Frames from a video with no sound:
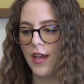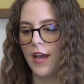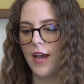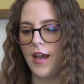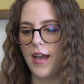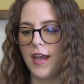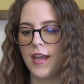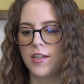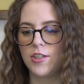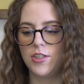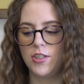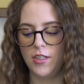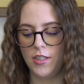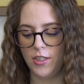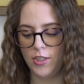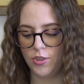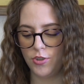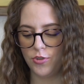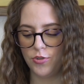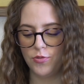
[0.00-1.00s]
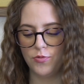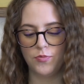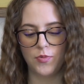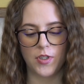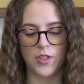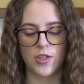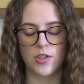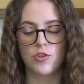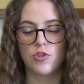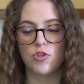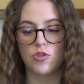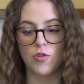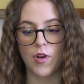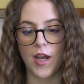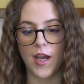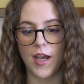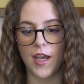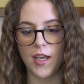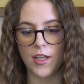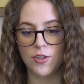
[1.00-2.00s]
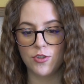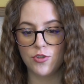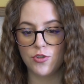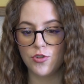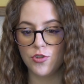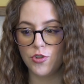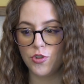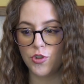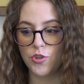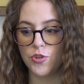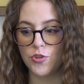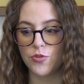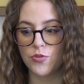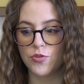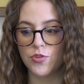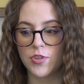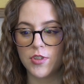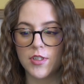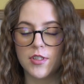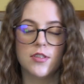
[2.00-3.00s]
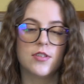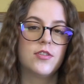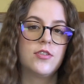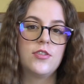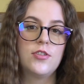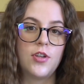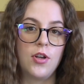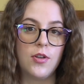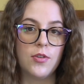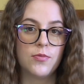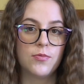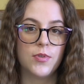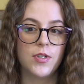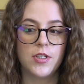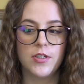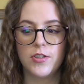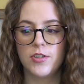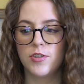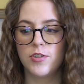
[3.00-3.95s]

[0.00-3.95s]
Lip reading: I actually do want to try to use this saltwater